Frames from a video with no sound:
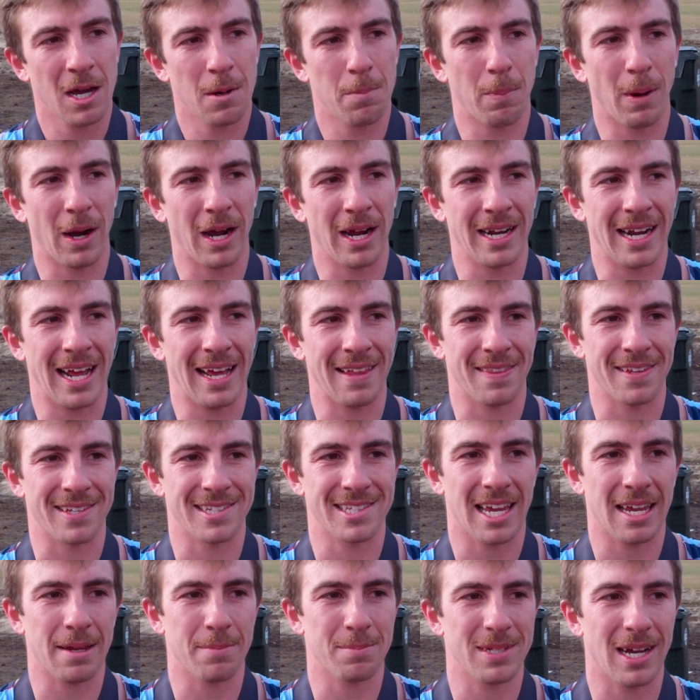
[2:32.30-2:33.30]
but at the
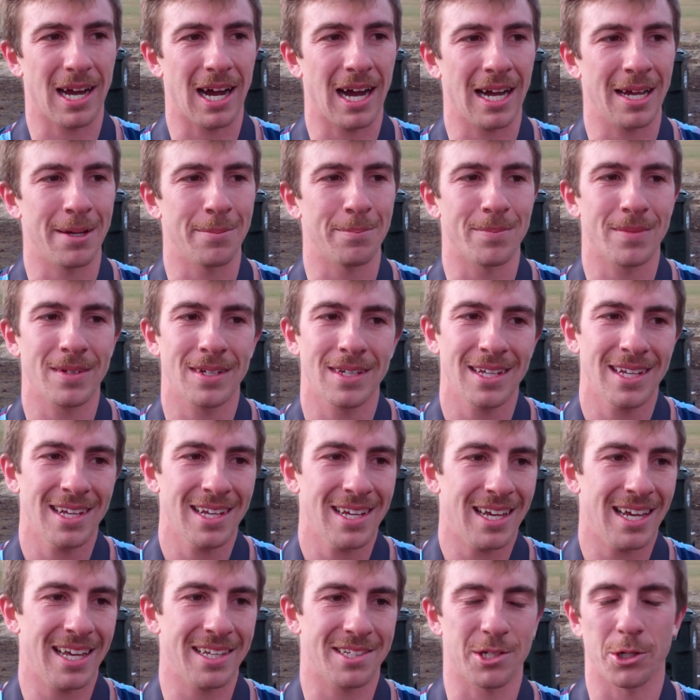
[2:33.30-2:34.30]
same time,
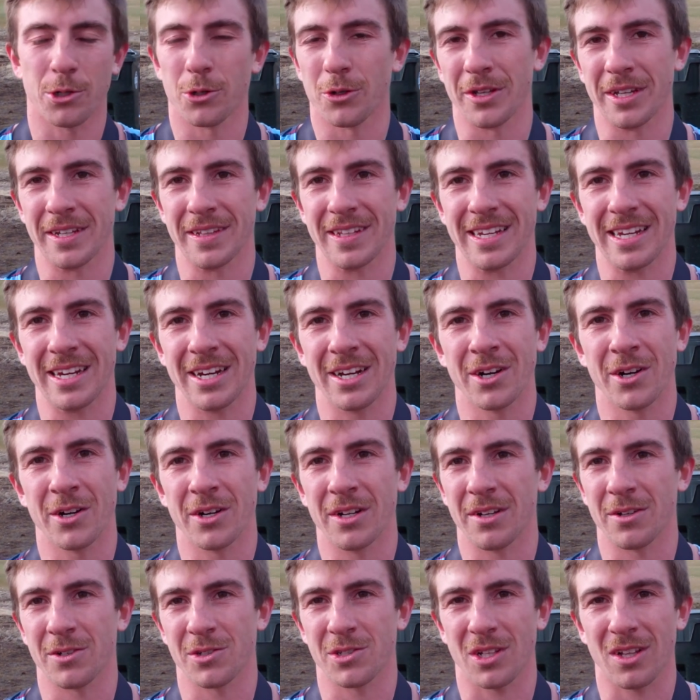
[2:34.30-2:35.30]
it's early in the year
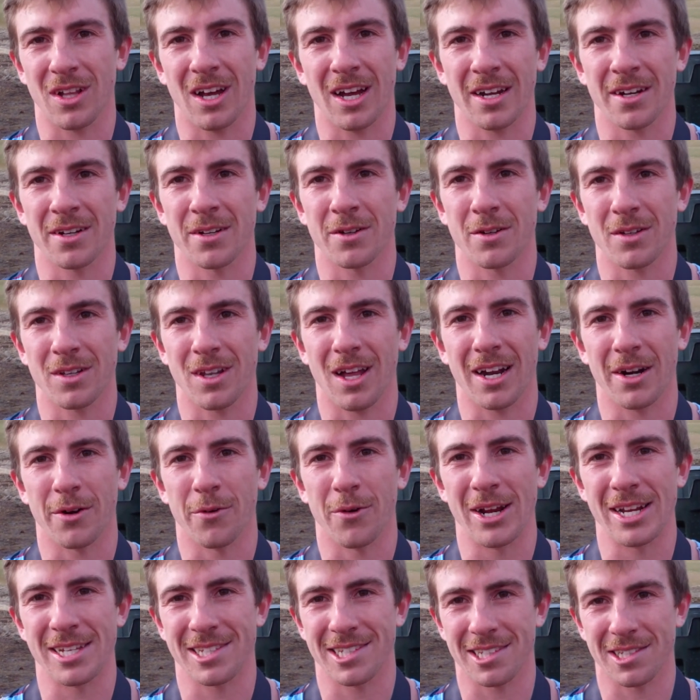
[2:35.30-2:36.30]
and there's a lot
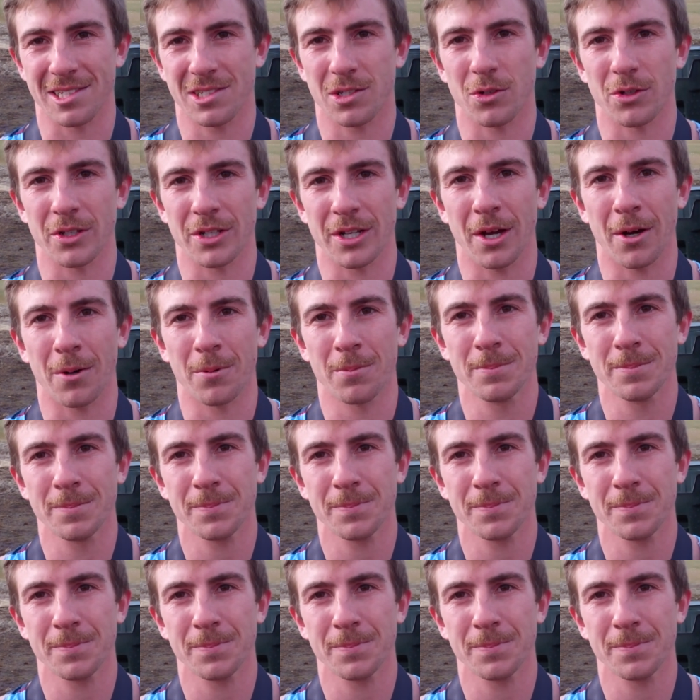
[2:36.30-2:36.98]
of racing still to go.